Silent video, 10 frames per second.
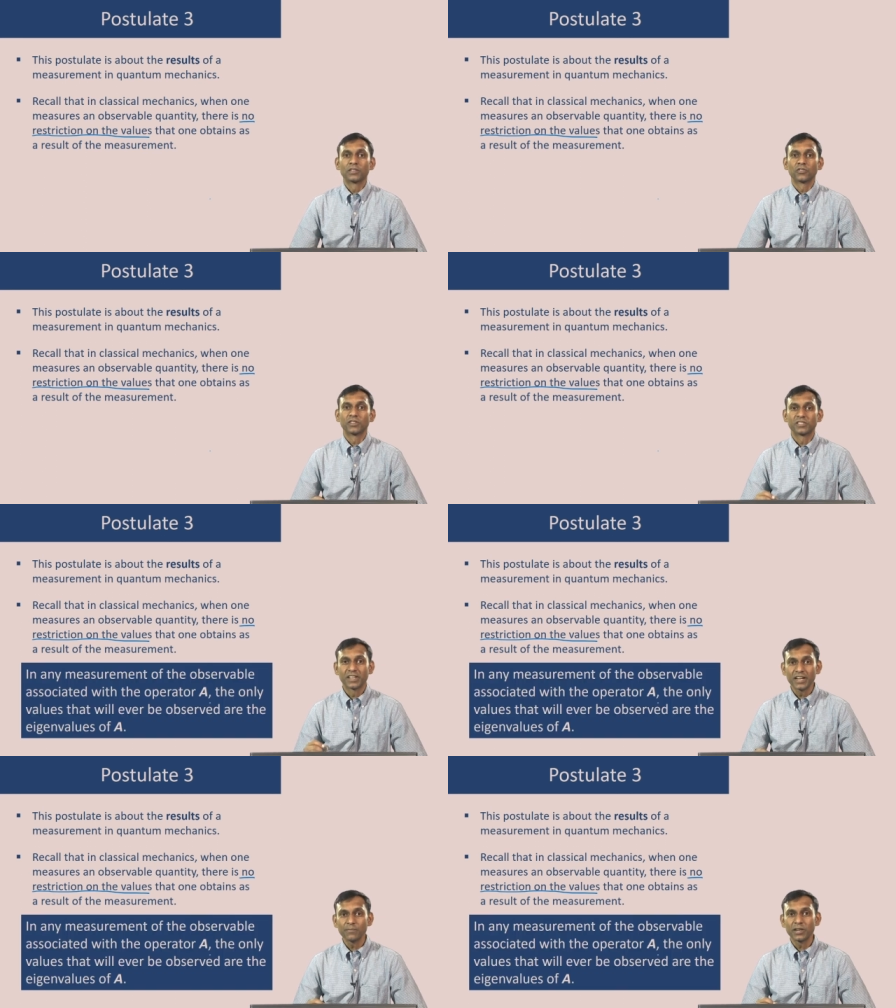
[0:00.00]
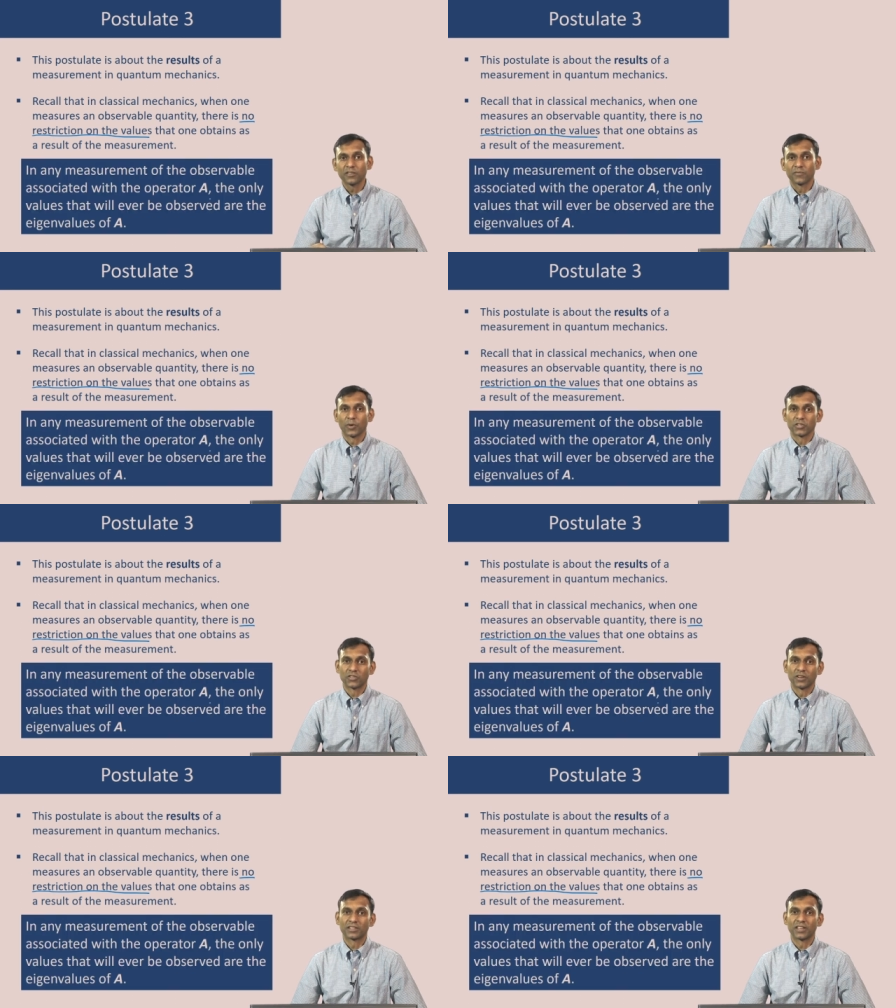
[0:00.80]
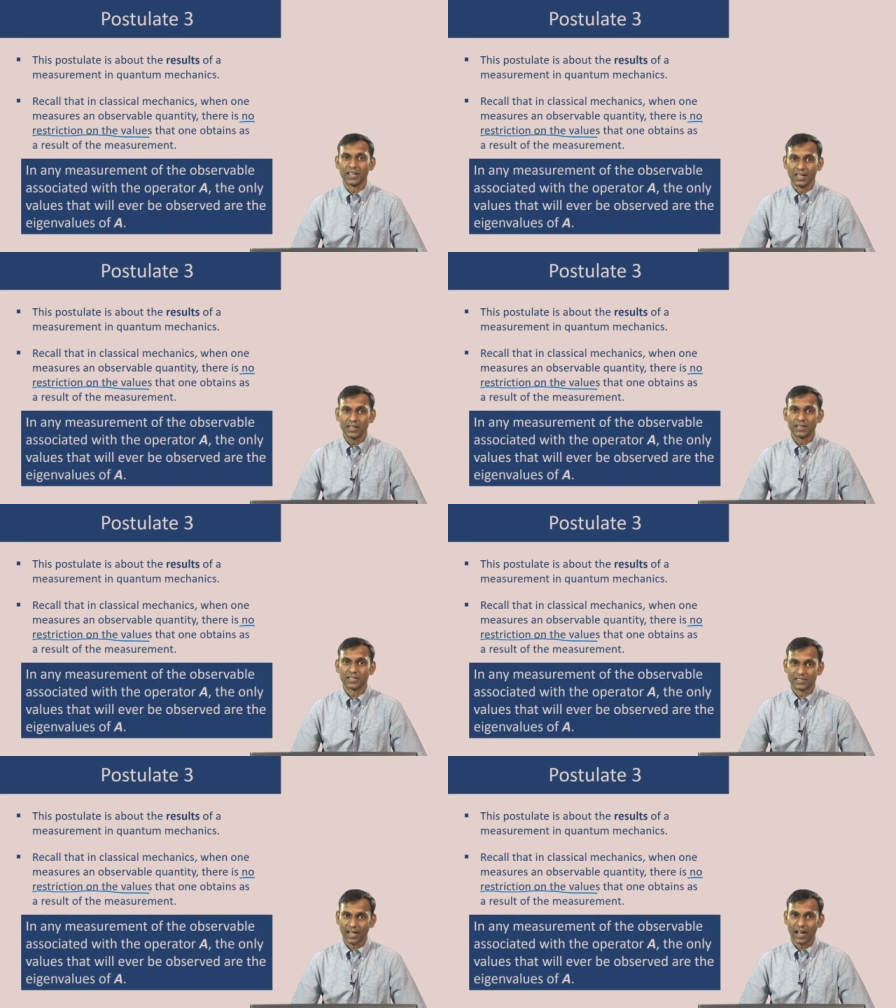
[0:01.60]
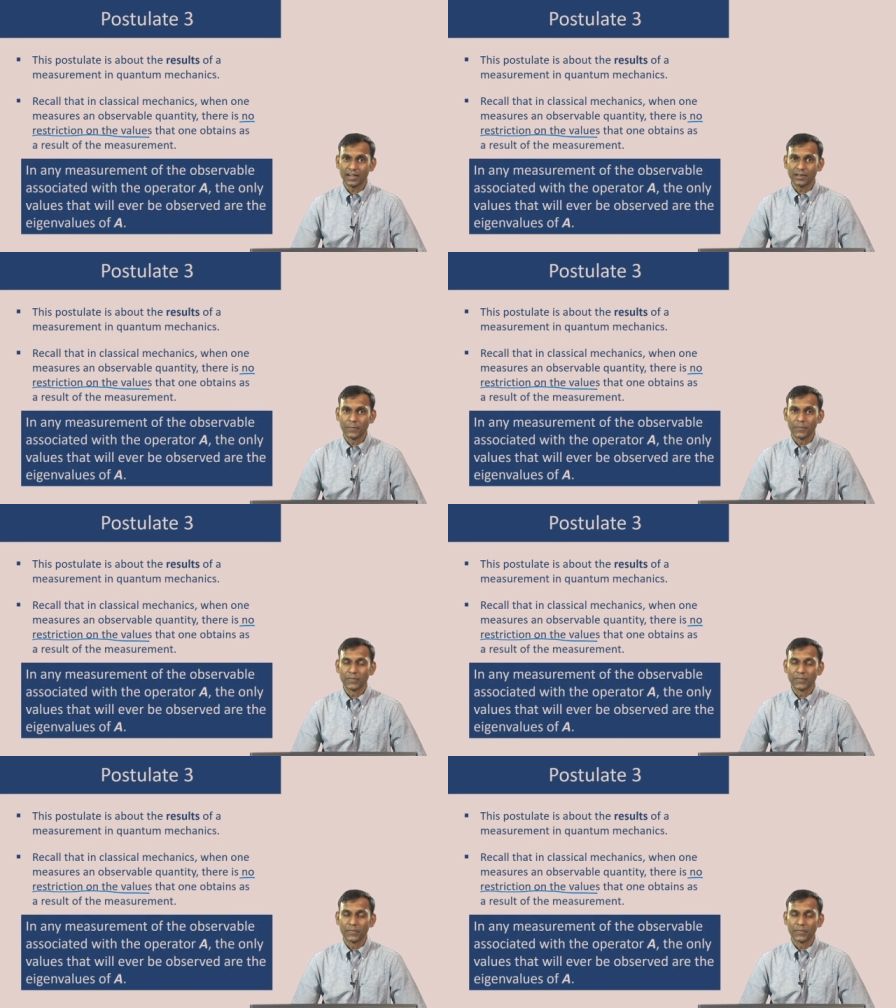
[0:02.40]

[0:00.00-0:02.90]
So, the statement of postulate 3 is that